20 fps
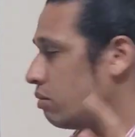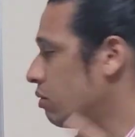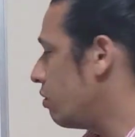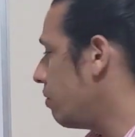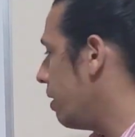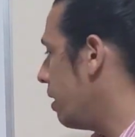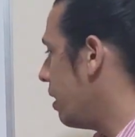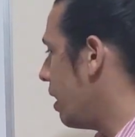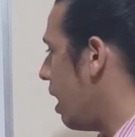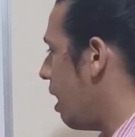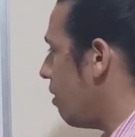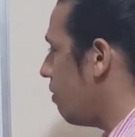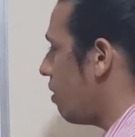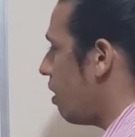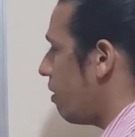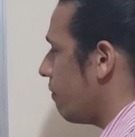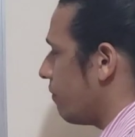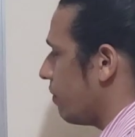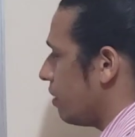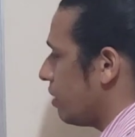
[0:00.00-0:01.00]
right? How
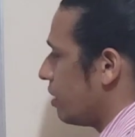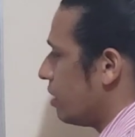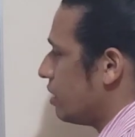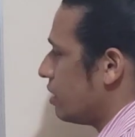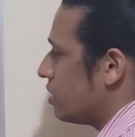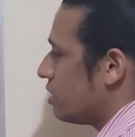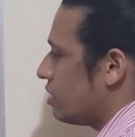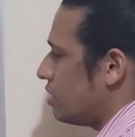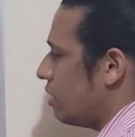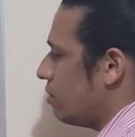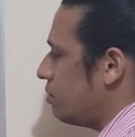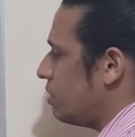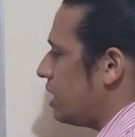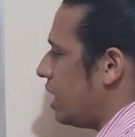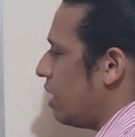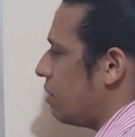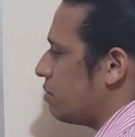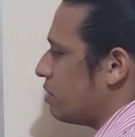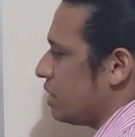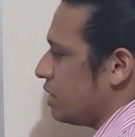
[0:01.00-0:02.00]
often.
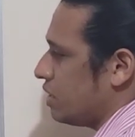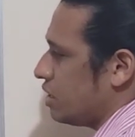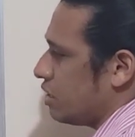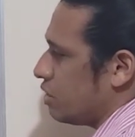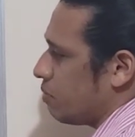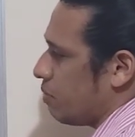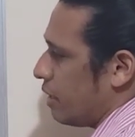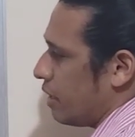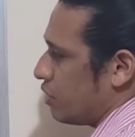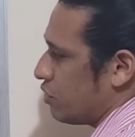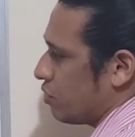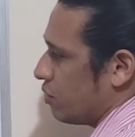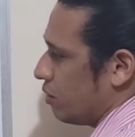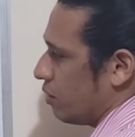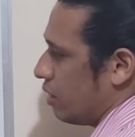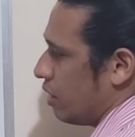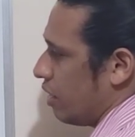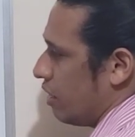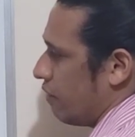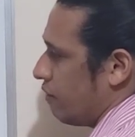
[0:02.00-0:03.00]
Sometimes it's
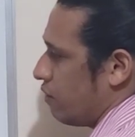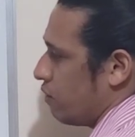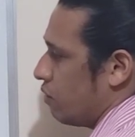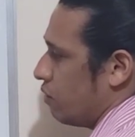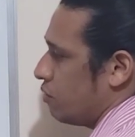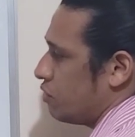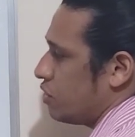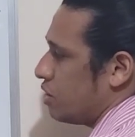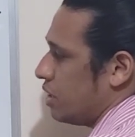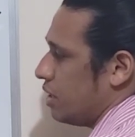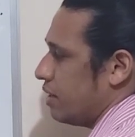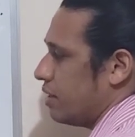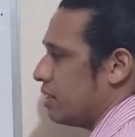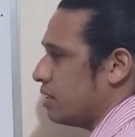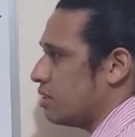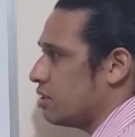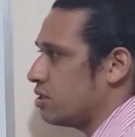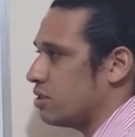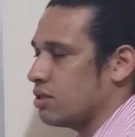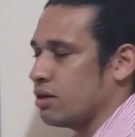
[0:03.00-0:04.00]
special. If you see
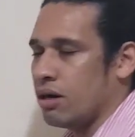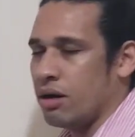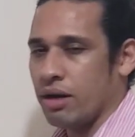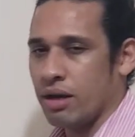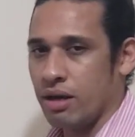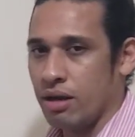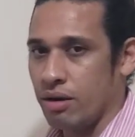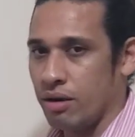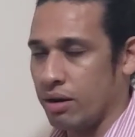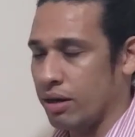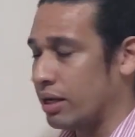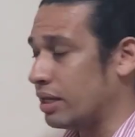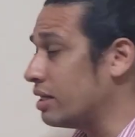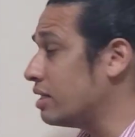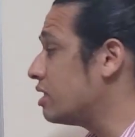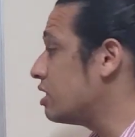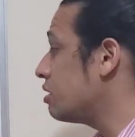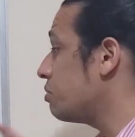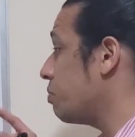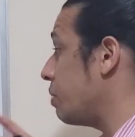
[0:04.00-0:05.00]
this star here,
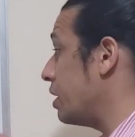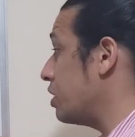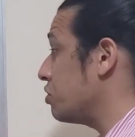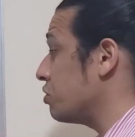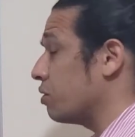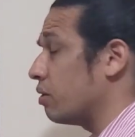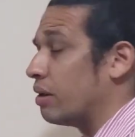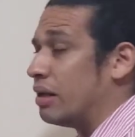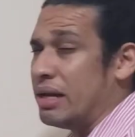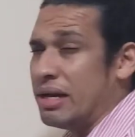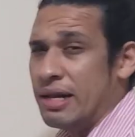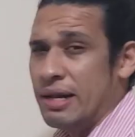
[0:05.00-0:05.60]
is special.